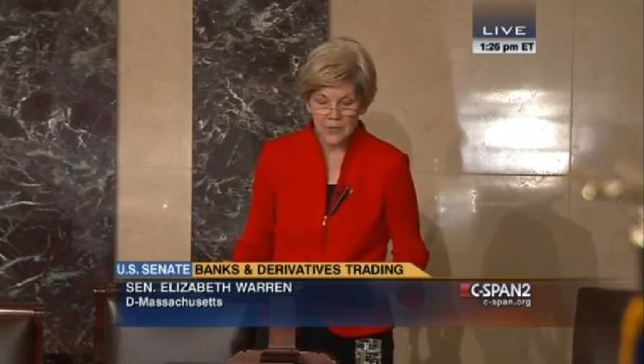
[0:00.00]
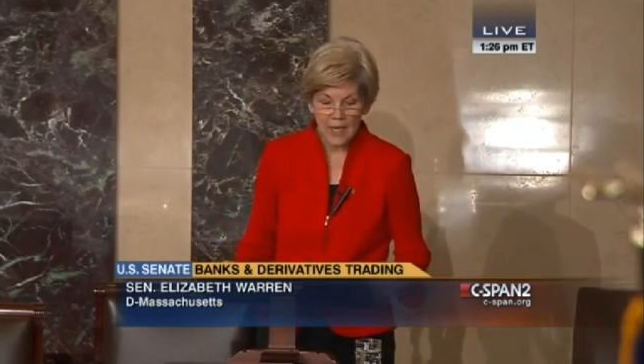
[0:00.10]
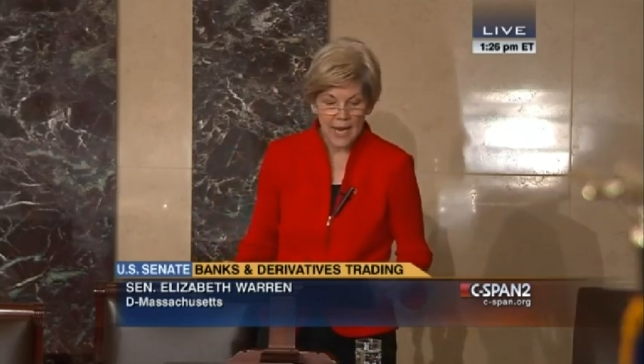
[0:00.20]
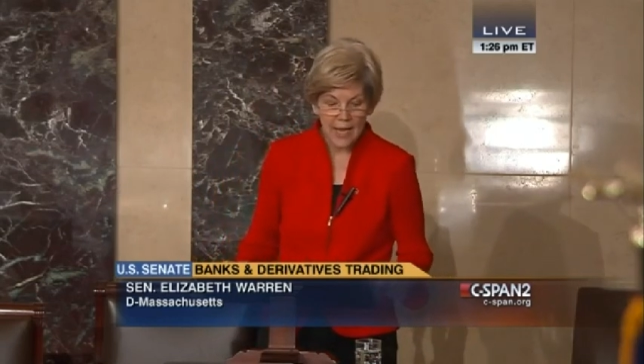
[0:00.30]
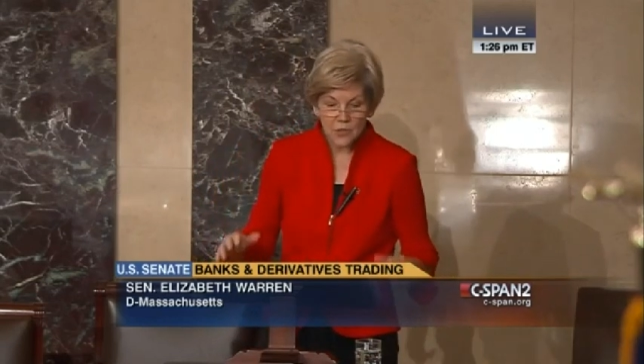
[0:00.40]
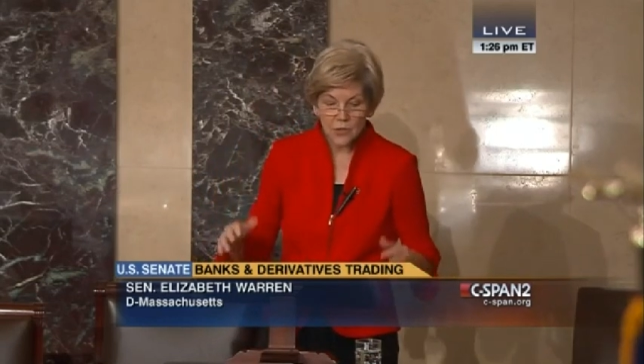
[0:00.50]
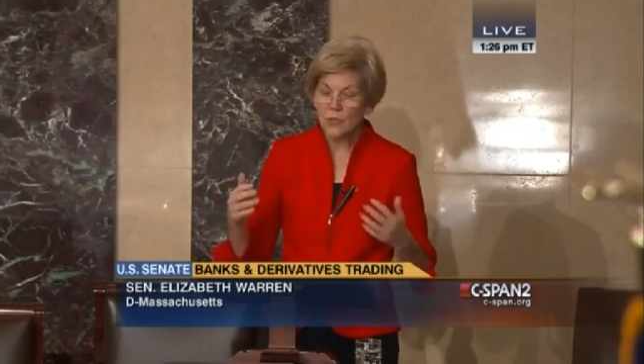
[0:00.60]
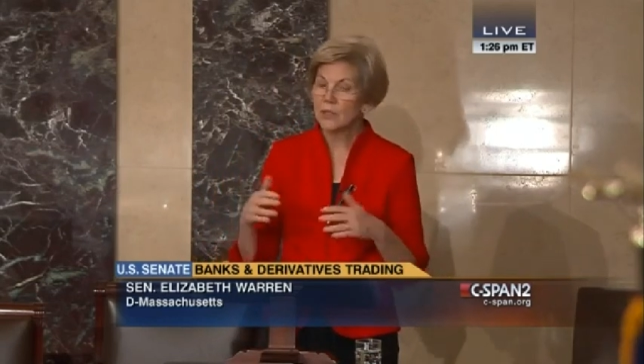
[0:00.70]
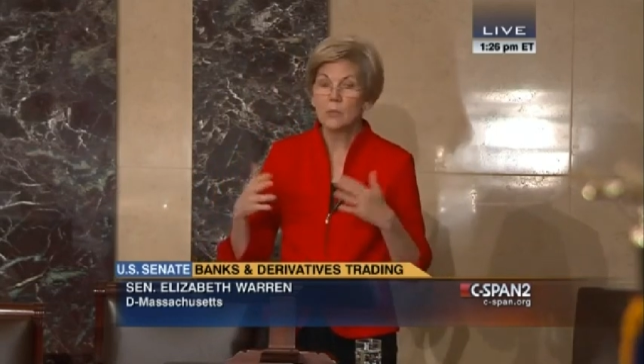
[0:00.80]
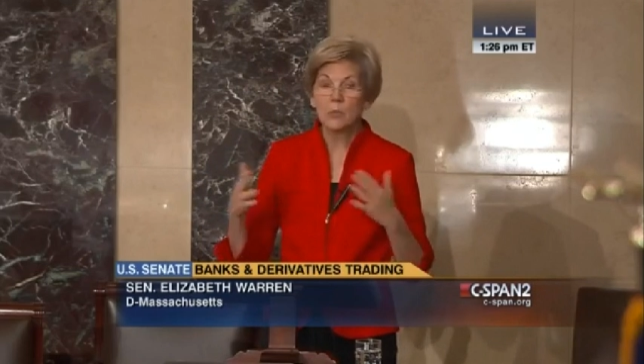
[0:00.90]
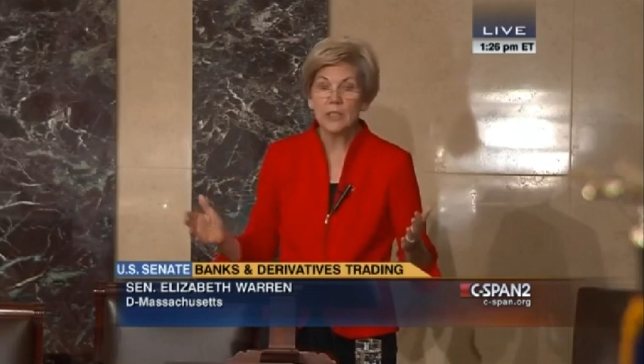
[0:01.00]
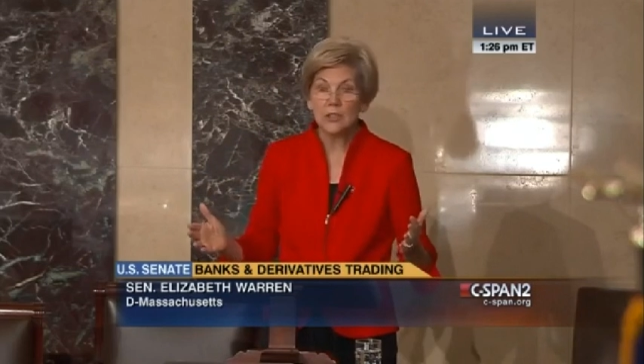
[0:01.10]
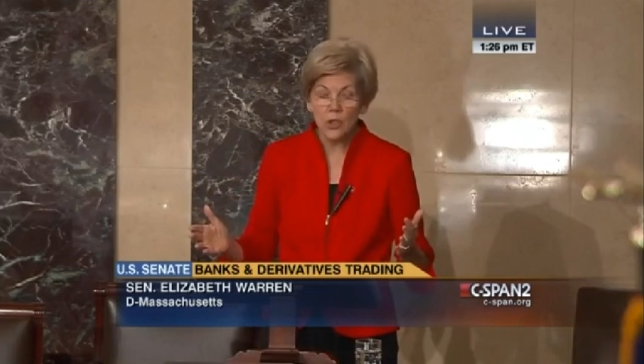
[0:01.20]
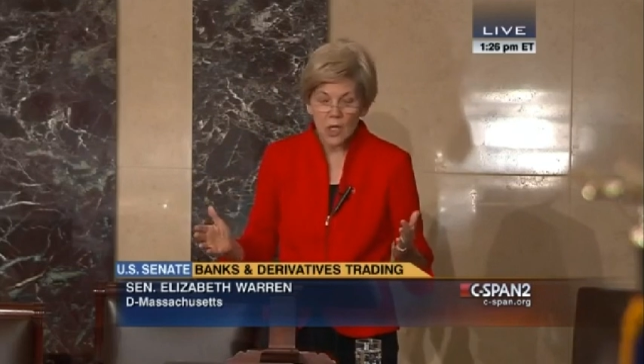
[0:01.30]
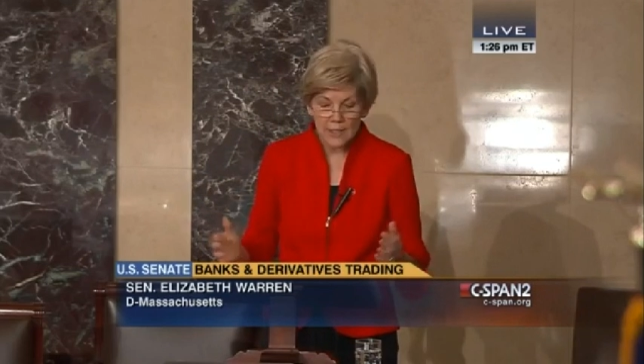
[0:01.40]
in the House are deliberately
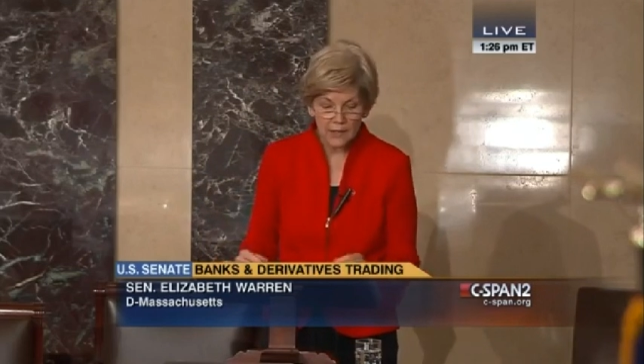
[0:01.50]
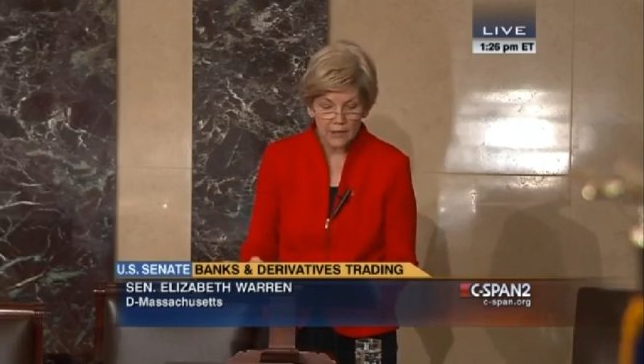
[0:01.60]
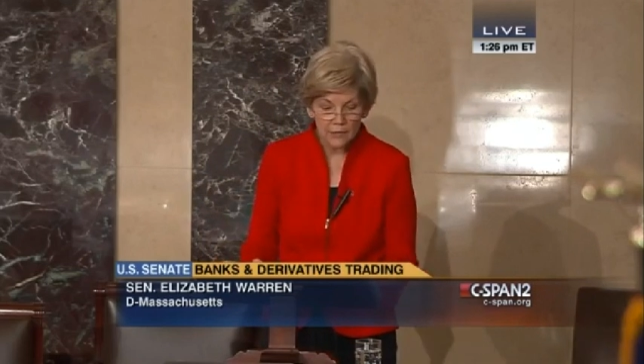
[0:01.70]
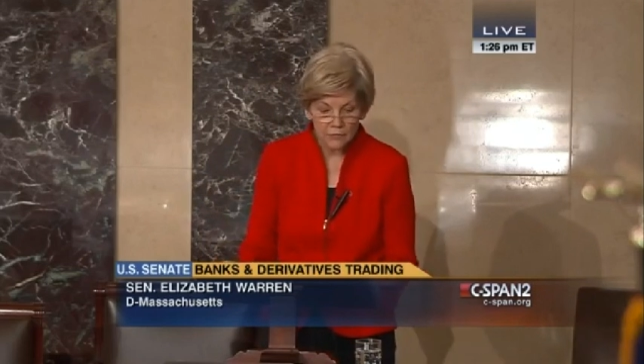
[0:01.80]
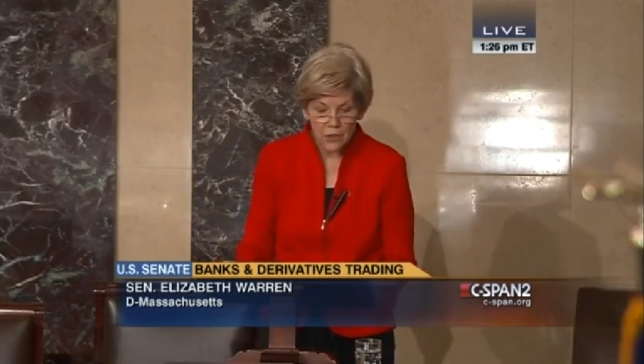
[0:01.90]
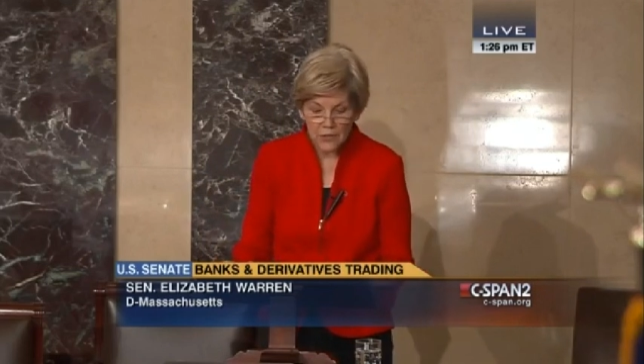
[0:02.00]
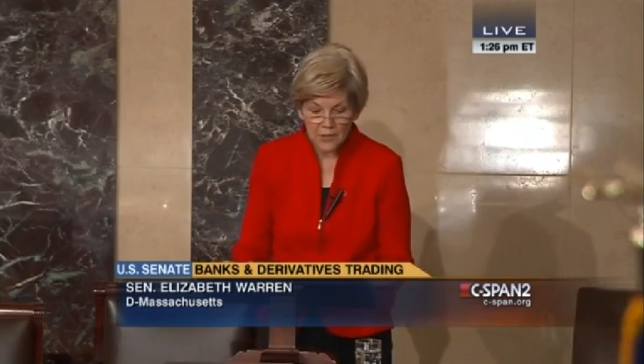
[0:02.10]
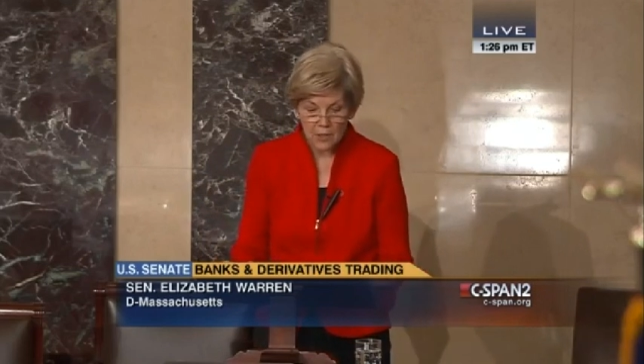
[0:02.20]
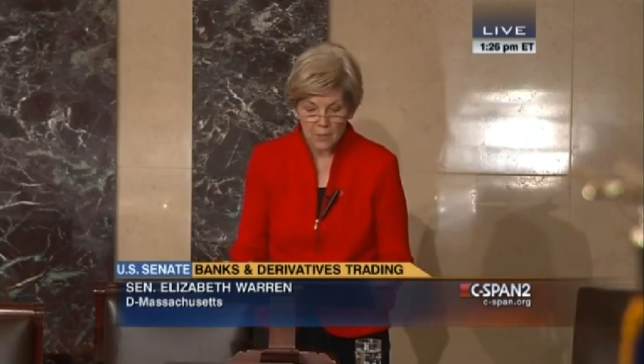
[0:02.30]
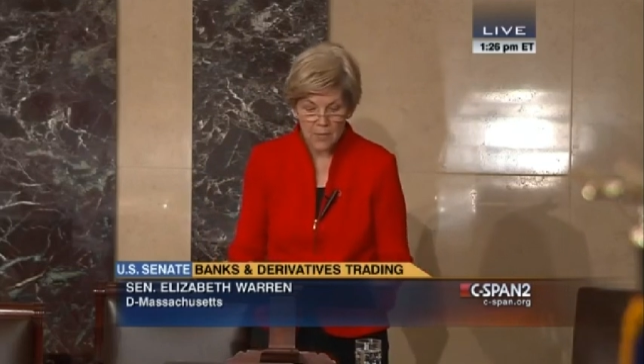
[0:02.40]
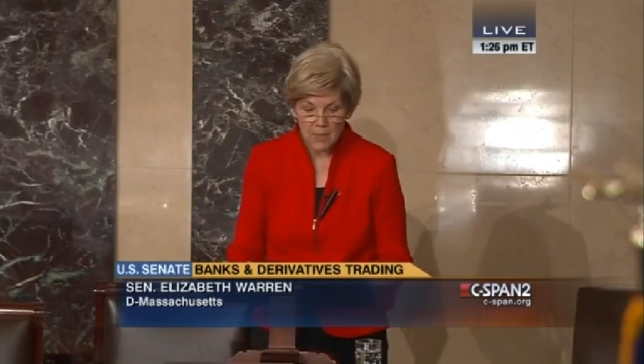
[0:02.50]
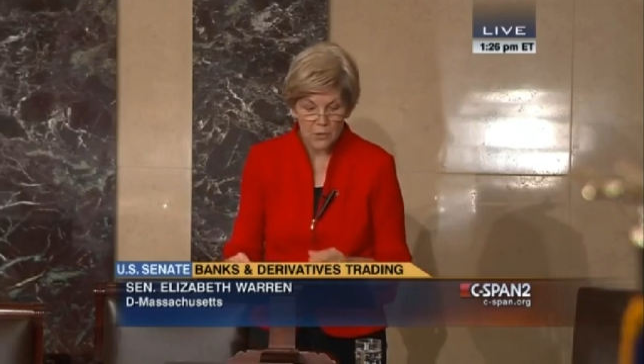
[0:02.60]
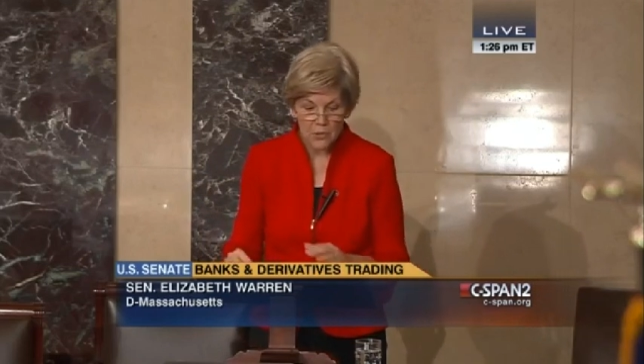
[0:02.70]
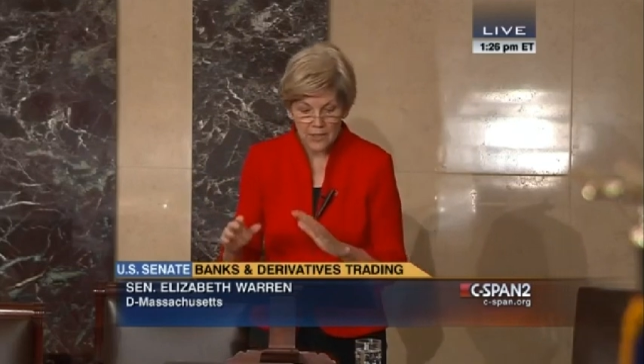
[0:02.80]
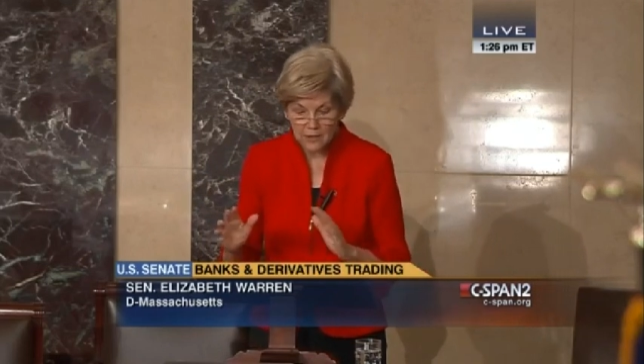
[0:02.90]
trying to confuse their
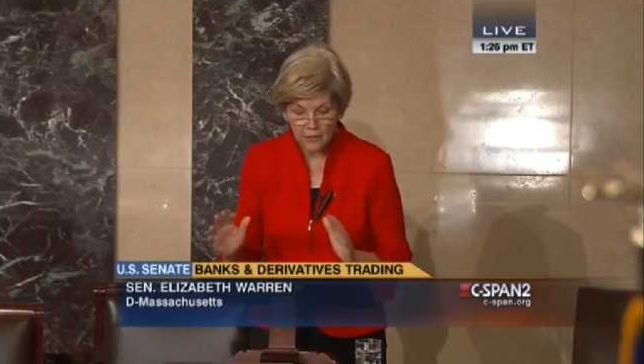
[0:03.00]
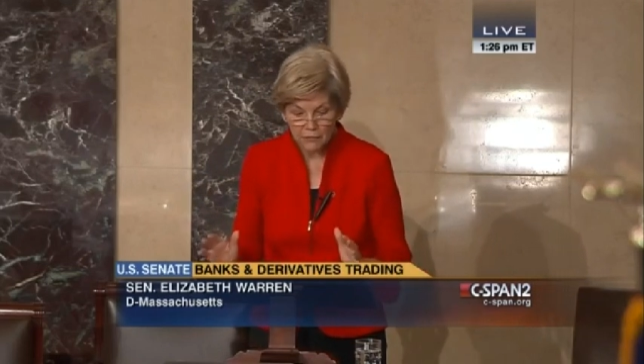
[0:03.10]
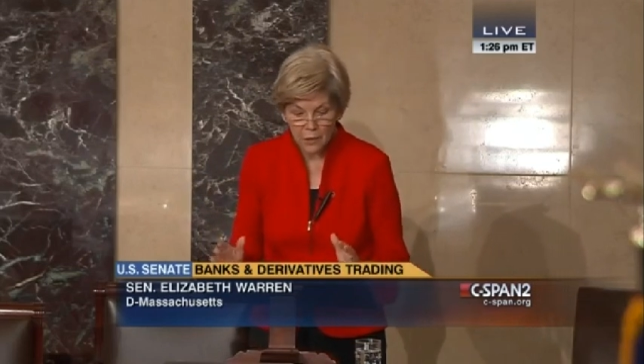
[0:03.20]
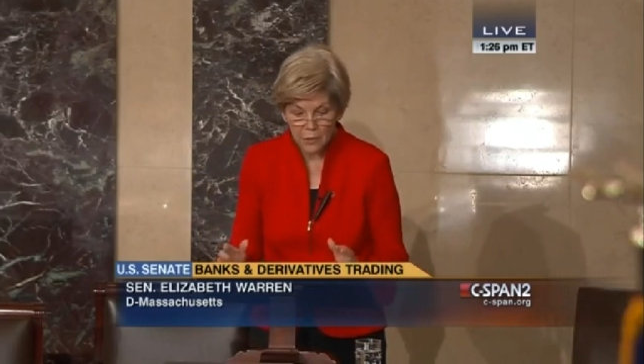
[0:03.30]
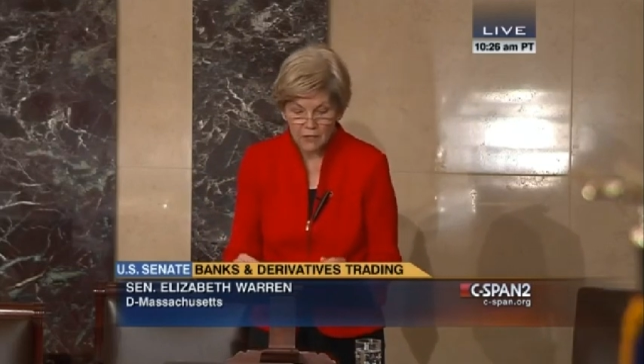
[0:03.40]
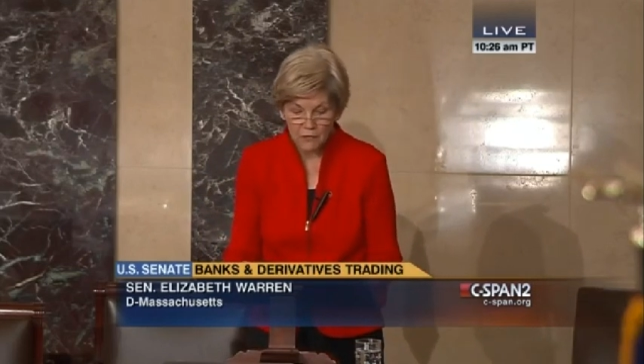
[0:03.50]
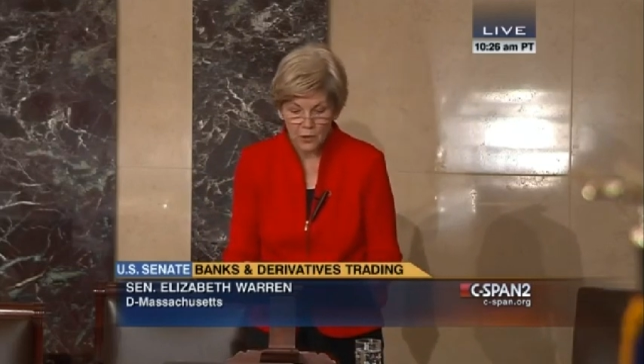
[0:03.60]
members into voting